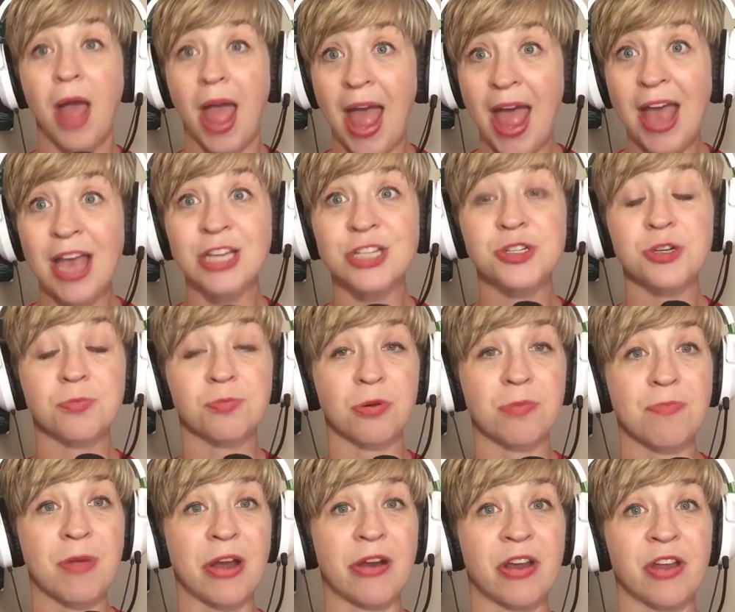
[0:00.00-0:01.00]
As you're
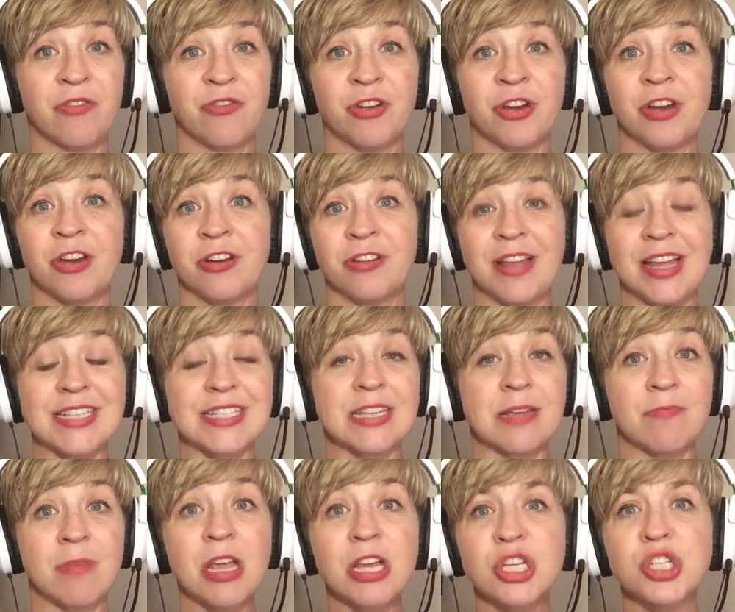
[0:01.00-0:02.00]
preparing for your
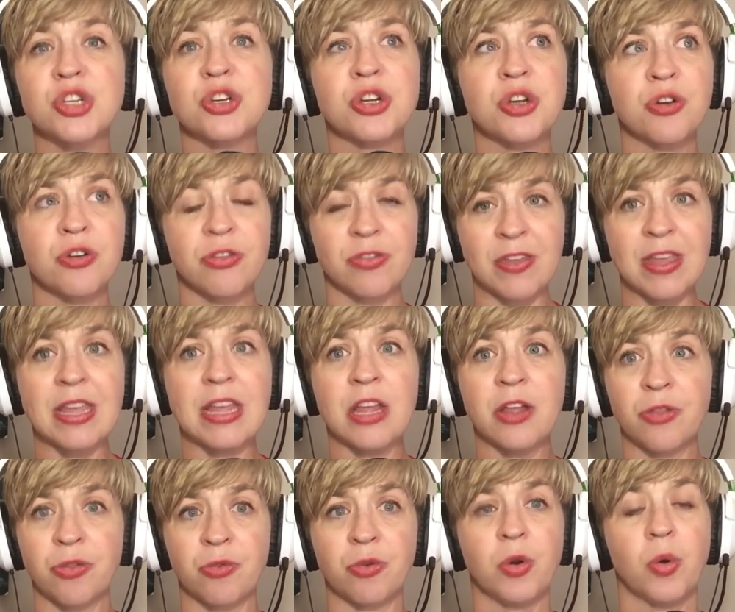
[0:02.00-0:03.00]
lesson, make sure you're
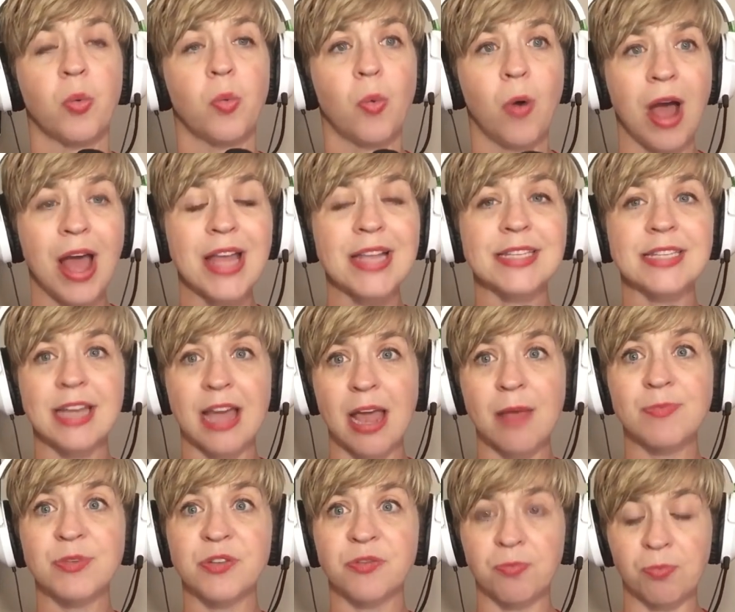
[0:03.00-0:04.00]
thinking through what
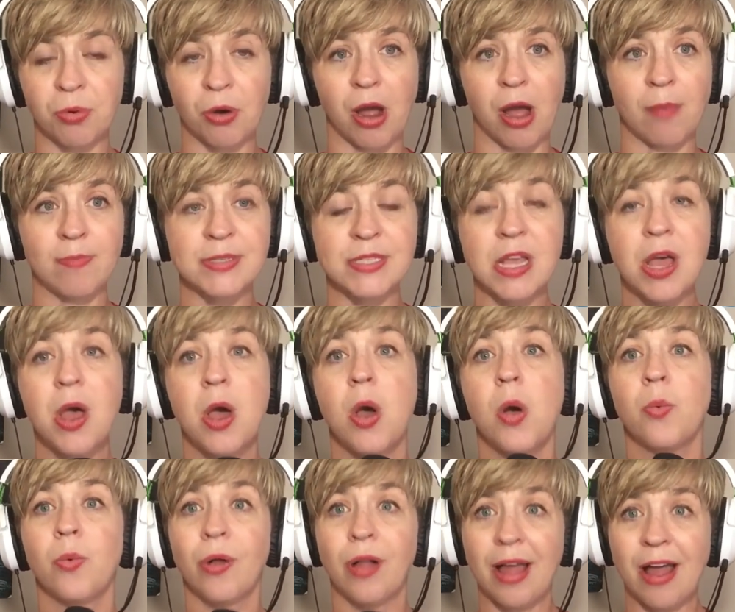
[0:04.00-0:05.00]
types of props
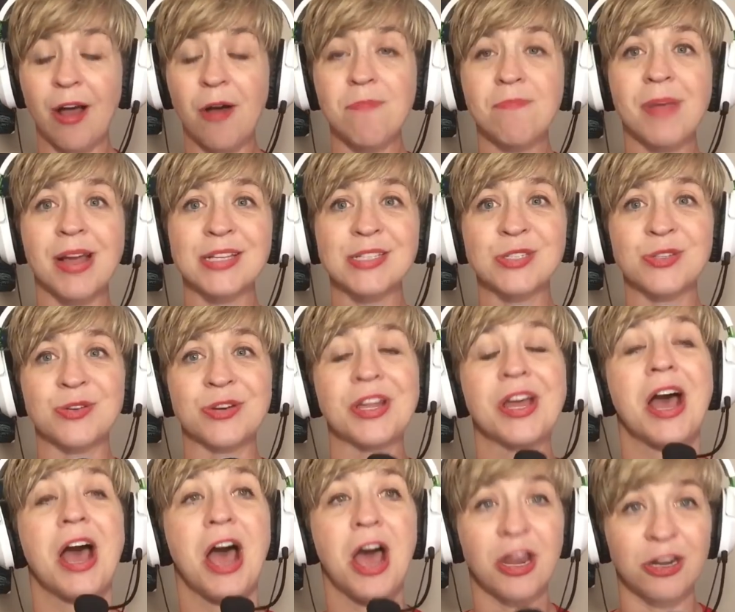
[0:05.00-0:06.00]
will help my
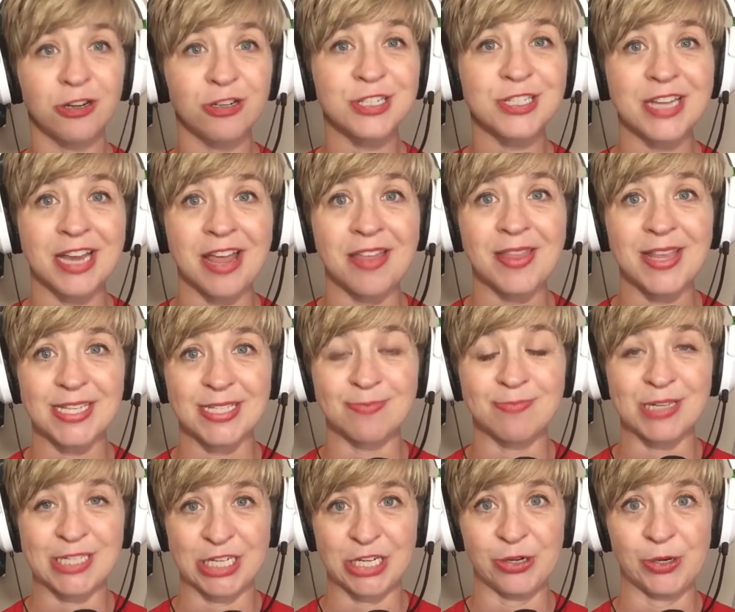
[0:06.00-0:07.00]
student understand this
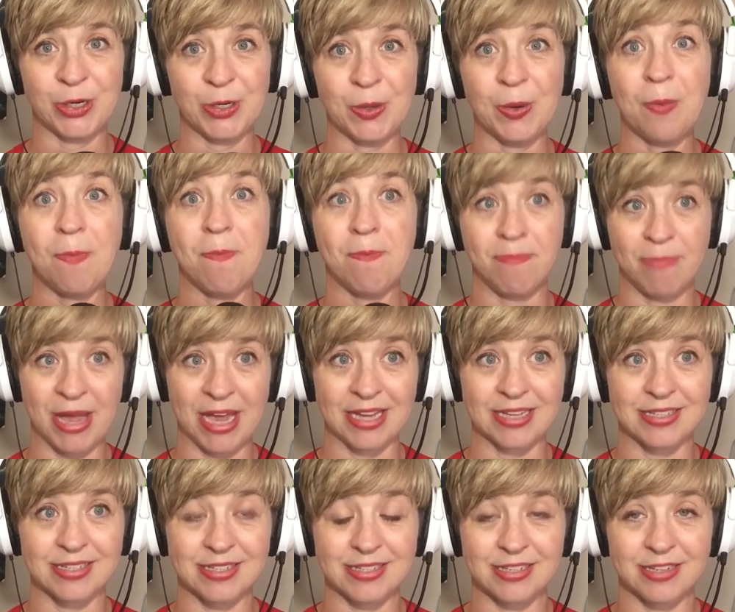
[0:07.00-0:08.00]
material
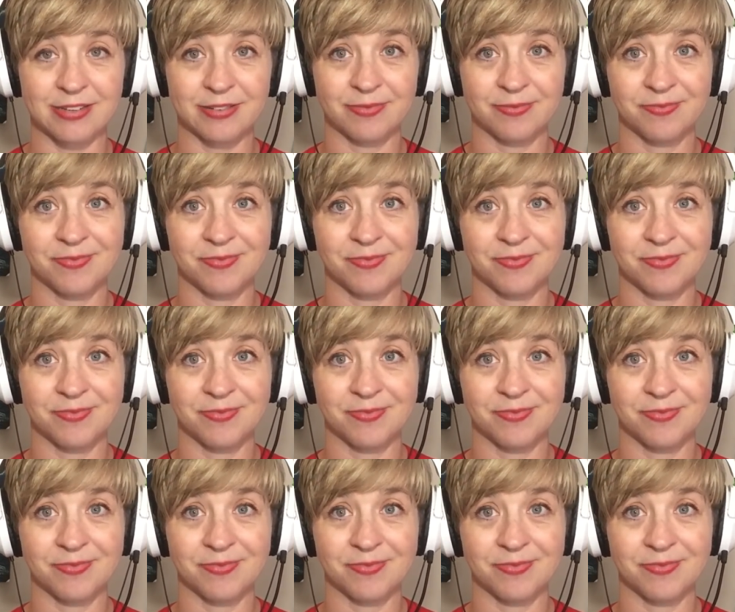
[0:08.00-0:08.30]
best,